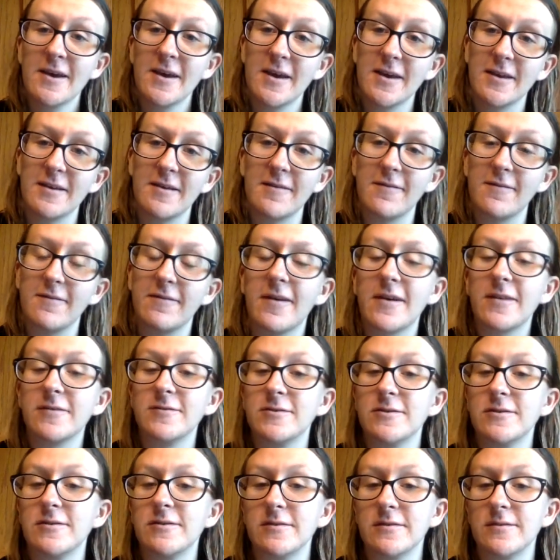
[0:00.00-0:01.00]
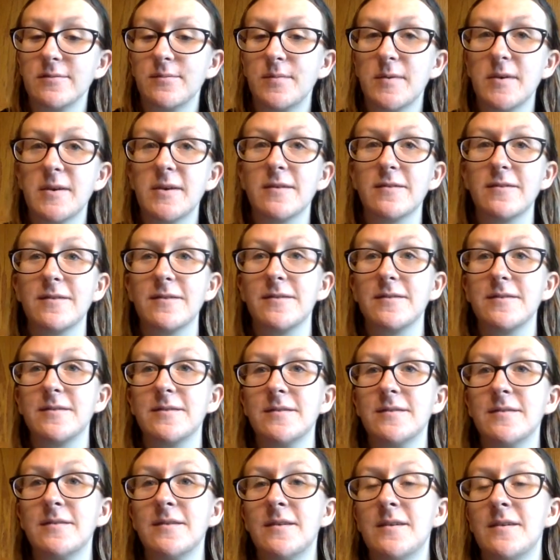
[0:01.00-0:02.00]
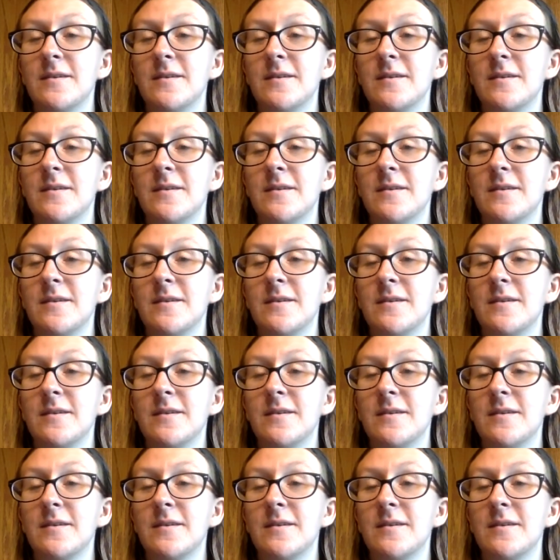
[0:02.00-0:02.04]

in Avengers because